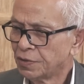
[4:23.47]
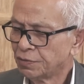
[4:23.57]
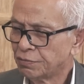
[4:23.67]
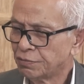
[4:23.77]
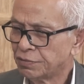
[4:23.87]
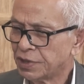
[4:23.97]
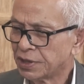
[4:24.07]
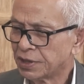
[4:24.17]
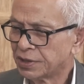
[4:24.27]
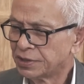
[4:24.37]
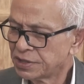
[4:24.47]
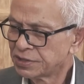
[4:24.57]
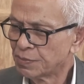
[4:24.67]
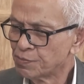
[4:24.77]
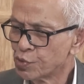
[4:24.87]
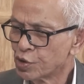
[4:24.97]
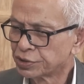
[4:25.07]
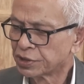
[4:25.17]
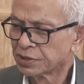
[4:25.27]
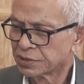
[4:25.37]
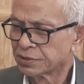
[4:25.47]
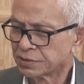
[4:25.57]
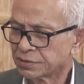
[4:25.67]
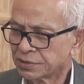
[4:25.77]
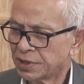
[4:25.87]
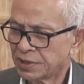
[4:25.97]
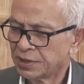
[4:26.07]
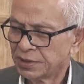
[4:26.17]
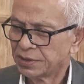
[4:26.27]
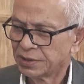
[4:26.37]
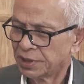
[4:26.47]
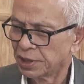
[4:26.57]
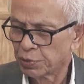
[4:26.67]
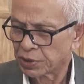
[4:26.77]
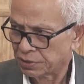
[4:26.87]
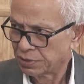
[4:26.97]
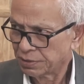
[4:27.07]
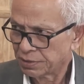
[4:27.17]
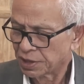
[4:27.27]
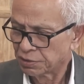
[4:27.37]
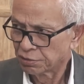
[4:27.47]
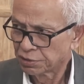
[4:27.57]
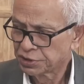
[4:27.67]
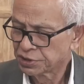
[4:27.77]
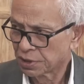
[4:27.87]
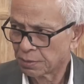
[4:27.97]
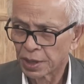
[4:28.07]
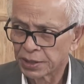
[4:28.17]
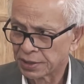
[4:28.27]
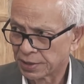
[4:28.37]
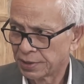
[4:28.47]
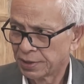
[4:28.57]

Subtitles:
to this important liquid that nourishes our body?